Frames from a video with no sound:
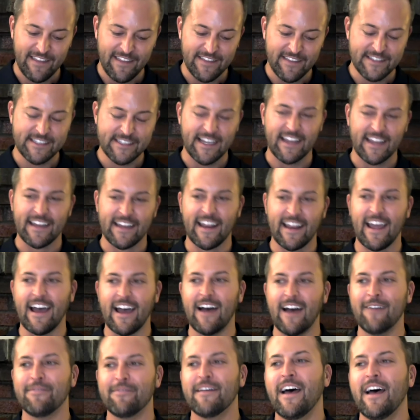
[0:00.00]
in the second
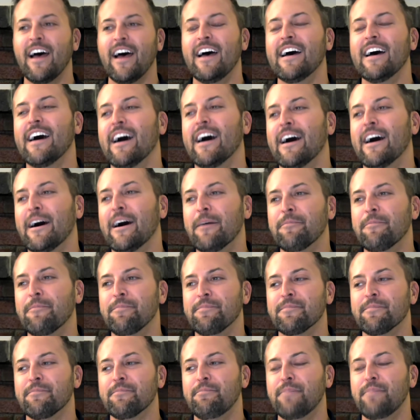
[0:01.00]
half.
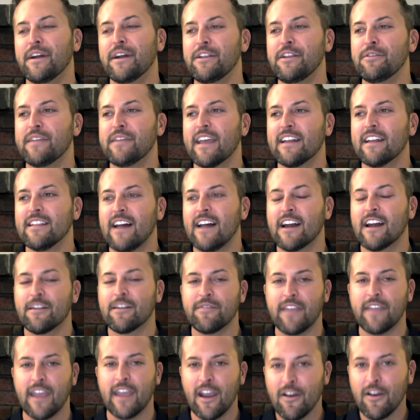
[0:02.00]
But you get a lot
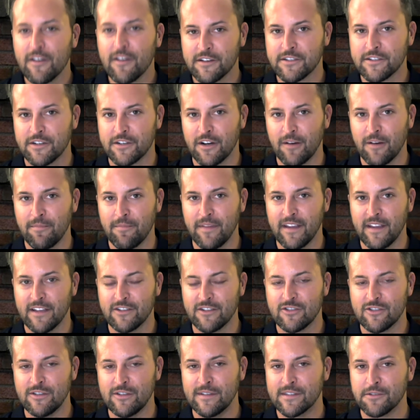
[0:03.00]
of character
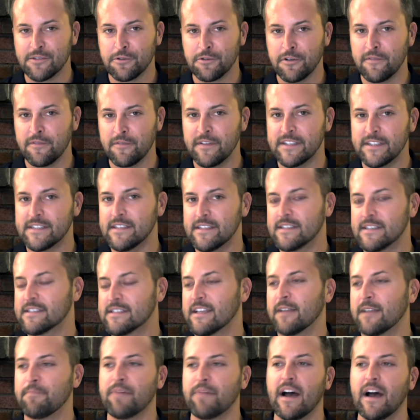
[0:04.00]
because she sort of is this
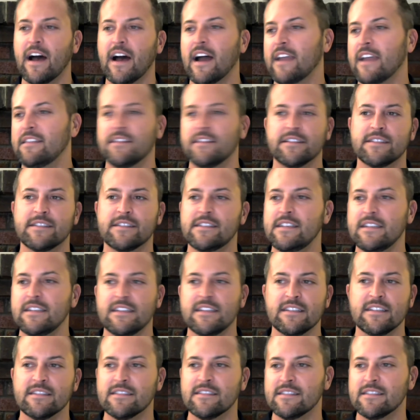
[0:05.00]
like behind the
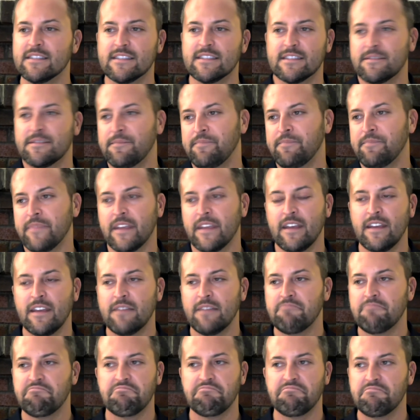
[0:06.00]
scenes.
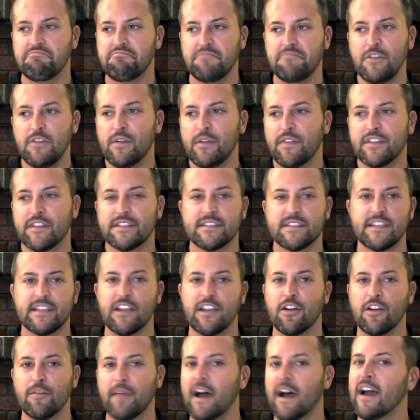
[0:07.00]
You get the
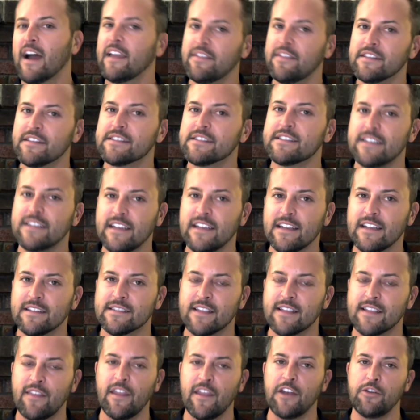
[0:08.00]
singer behind the
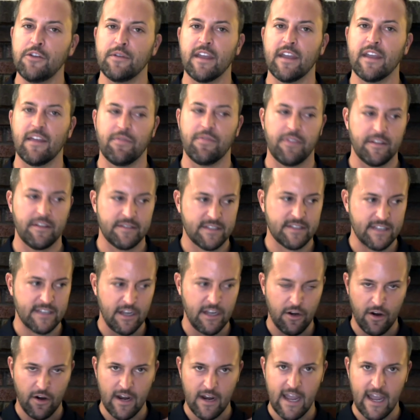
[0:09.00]
scenes, and then you get the
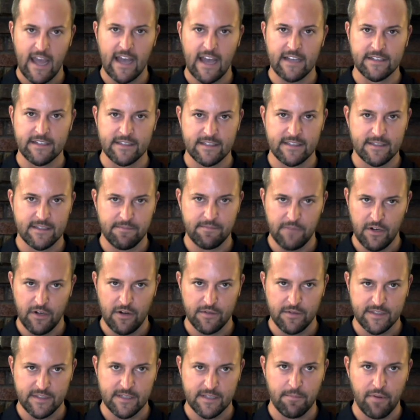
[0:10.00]
singer as, you know,
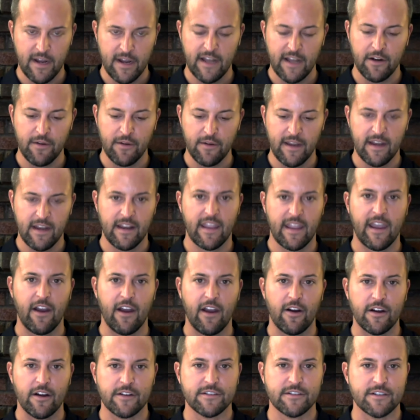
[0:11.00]
soprano in
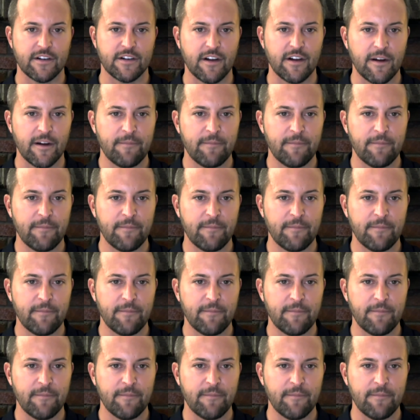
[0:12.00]
character.